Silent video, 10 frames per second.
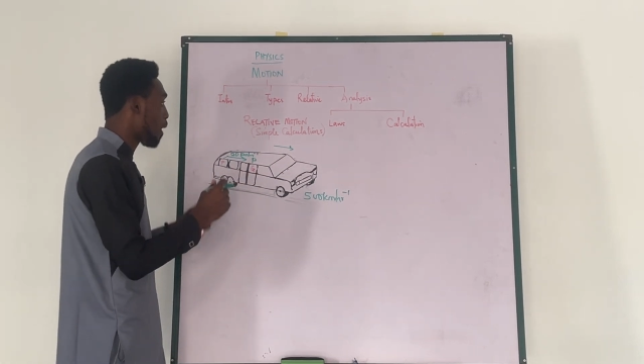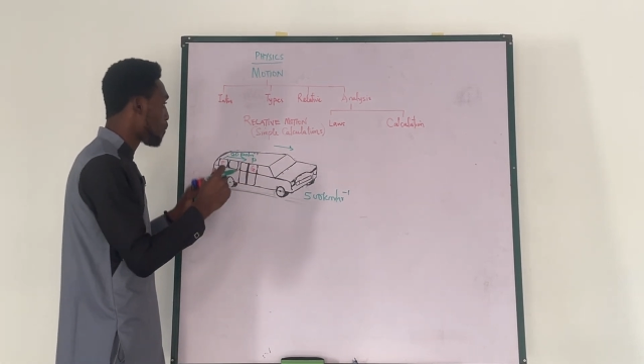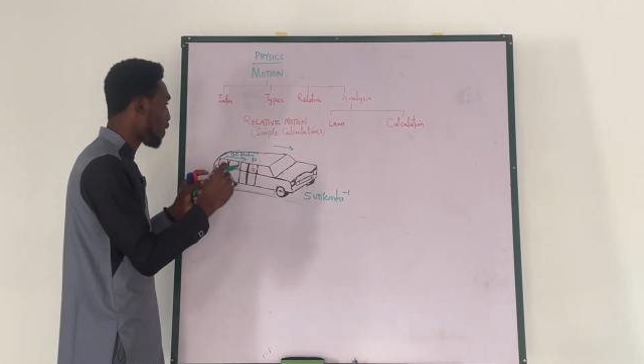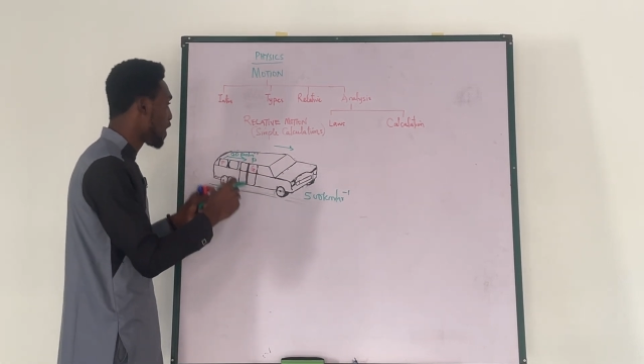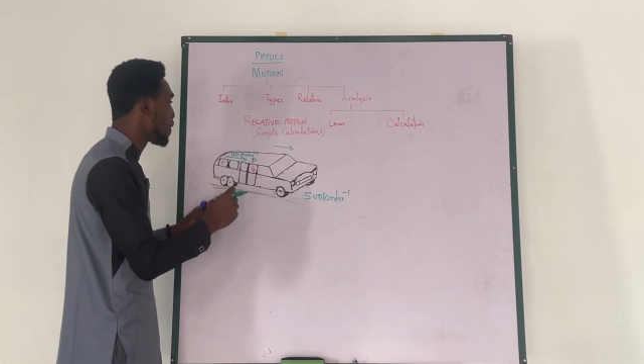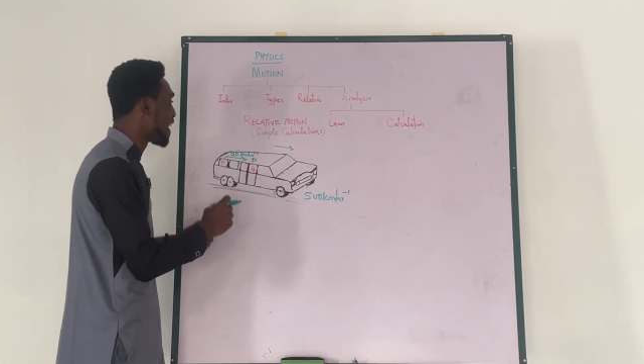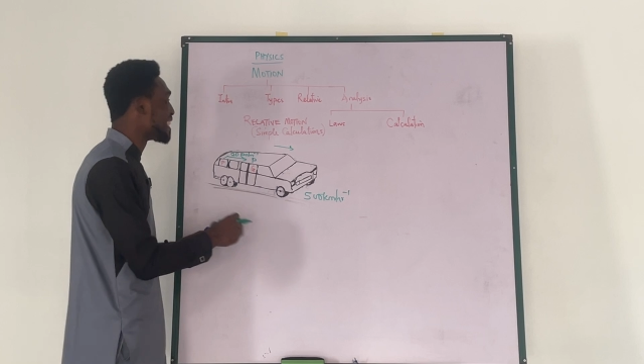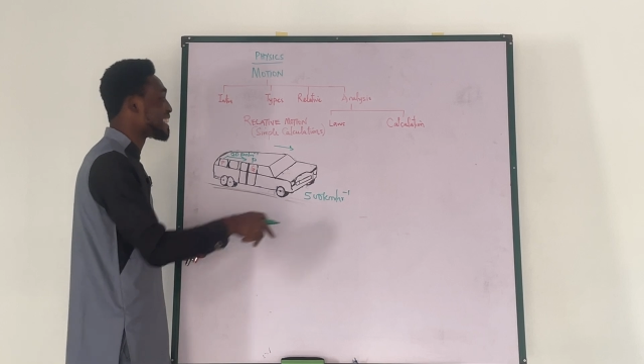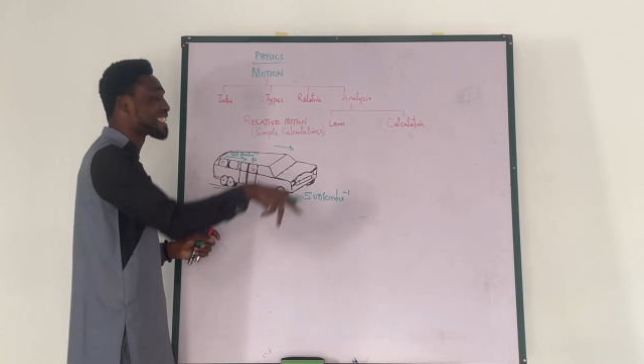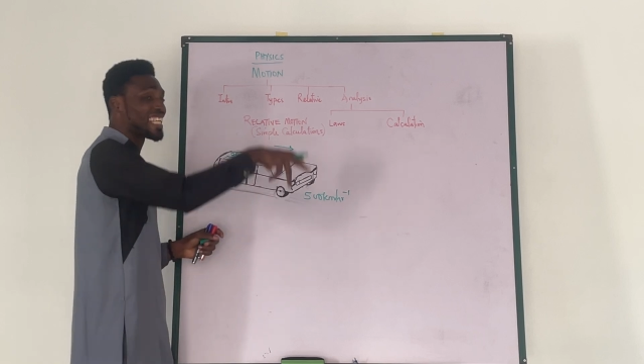provided you are in
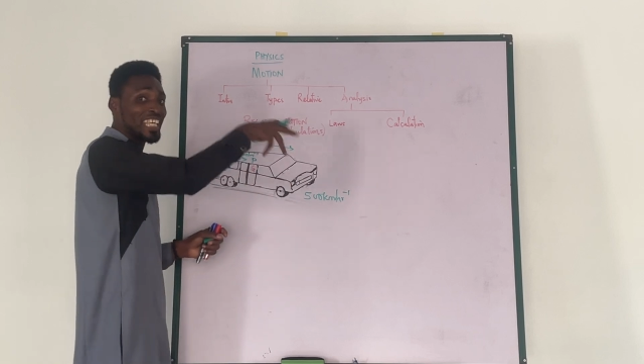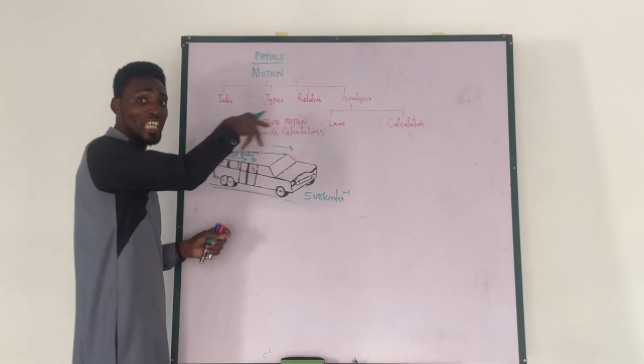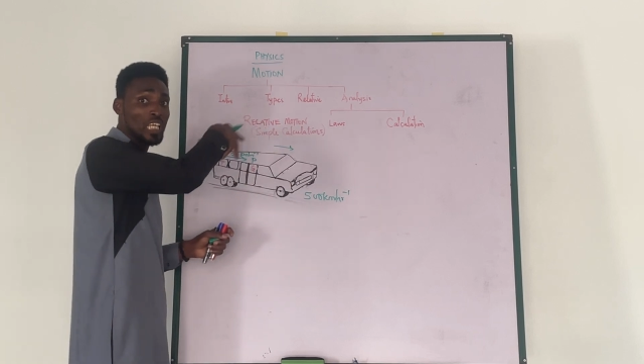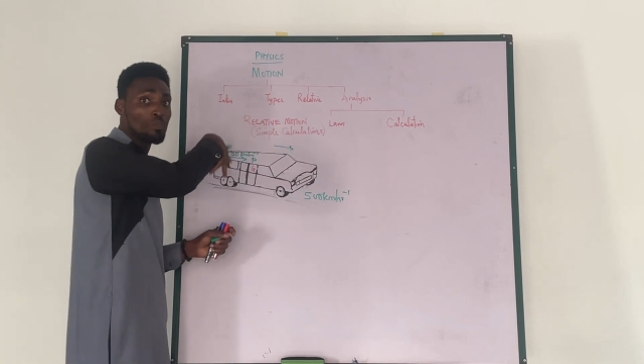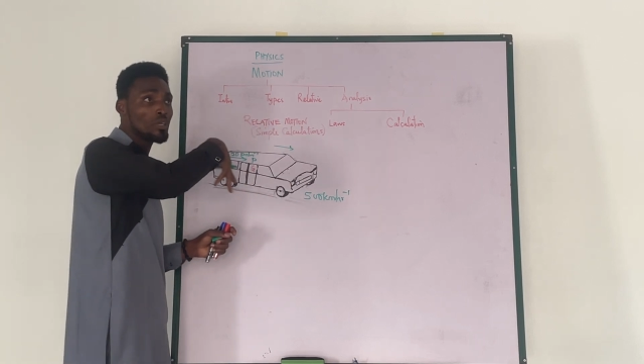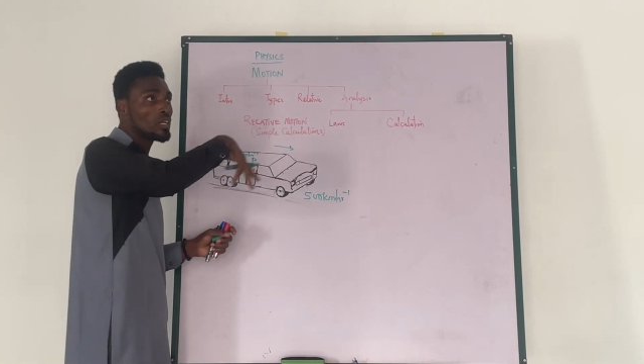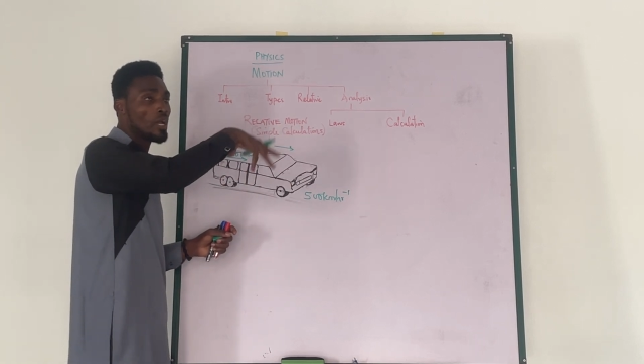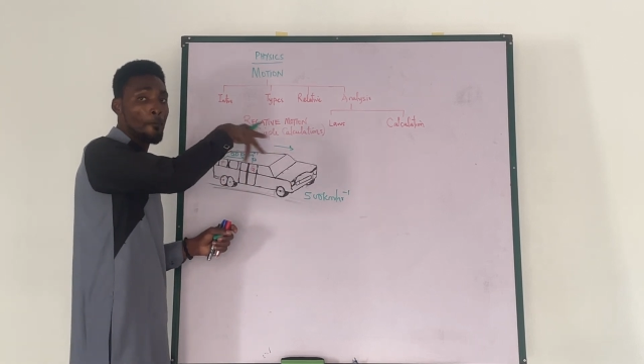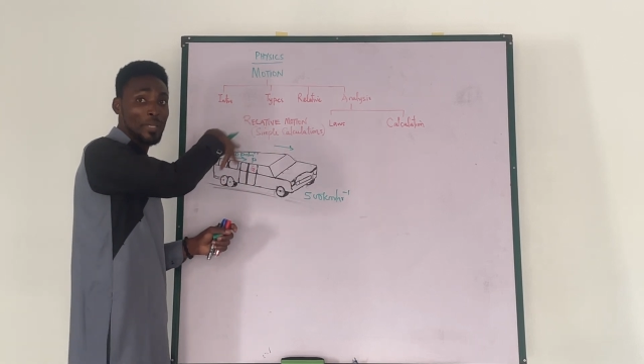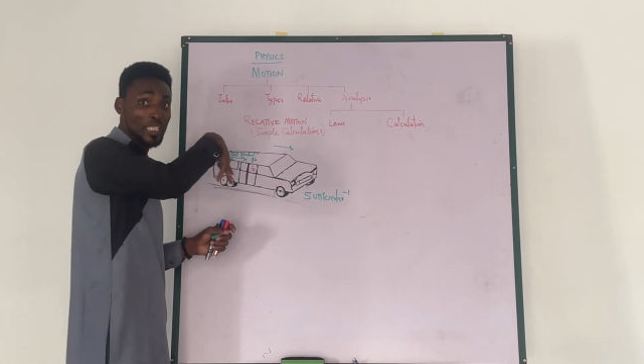the
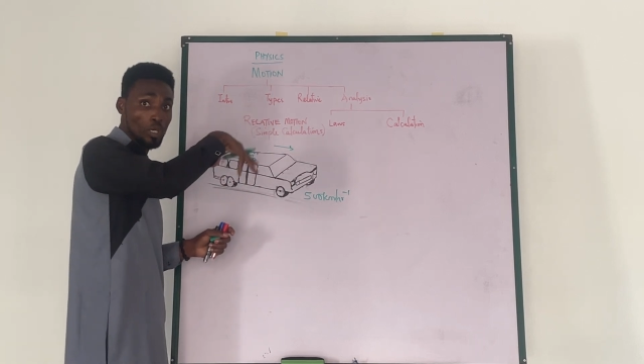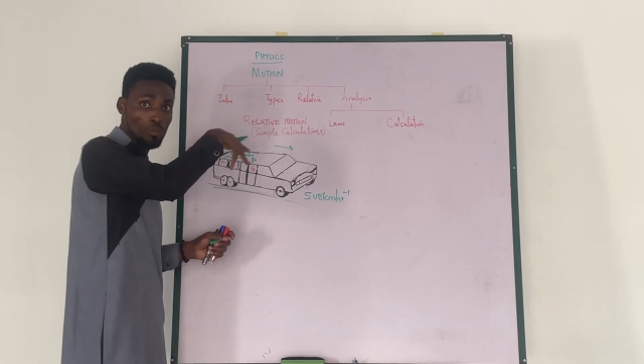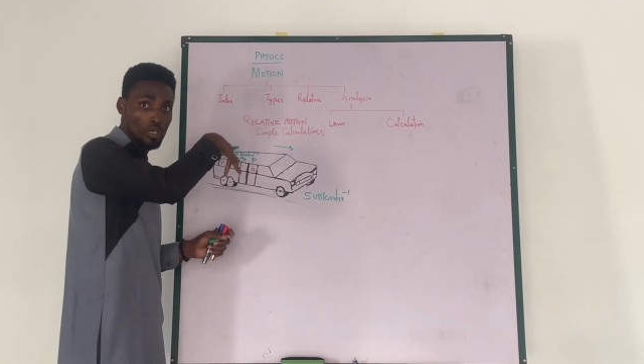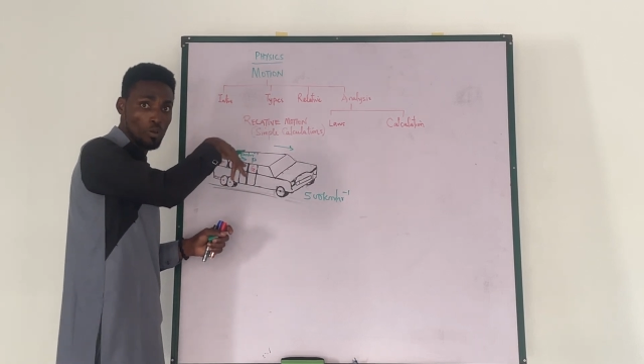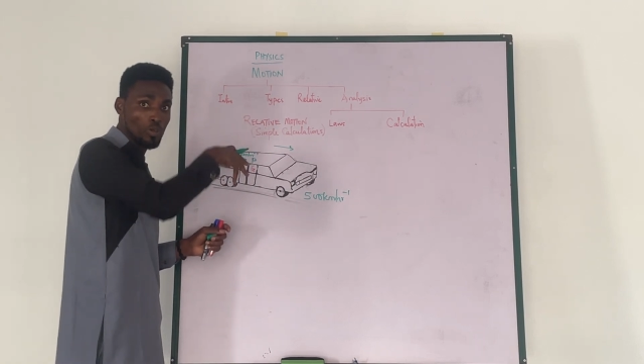same medium,